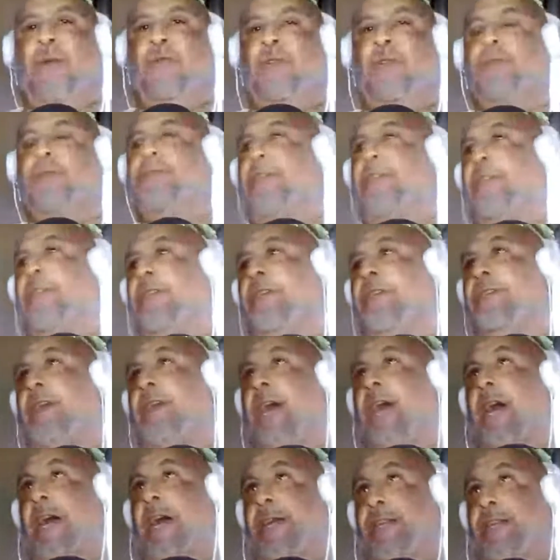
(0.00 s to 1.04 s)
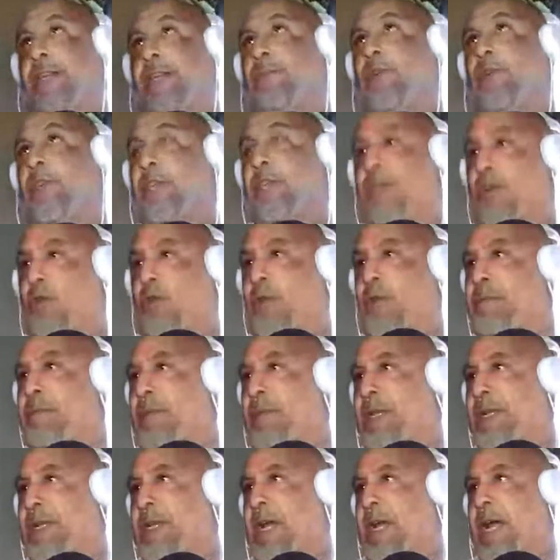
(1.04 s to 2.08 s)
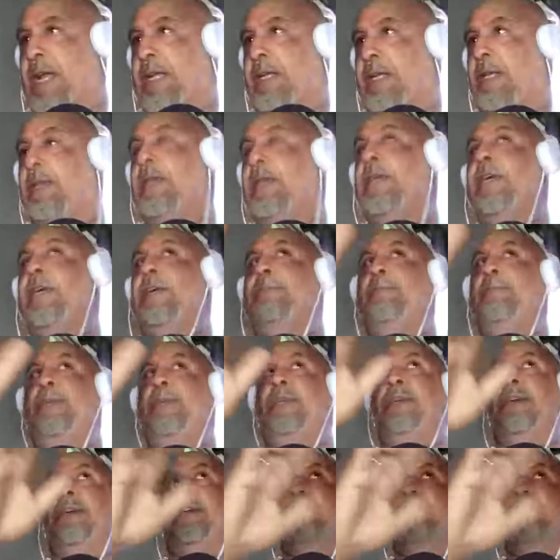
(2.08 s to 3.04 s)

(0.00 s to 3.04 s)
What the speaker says: say this. I am going to go at midnight because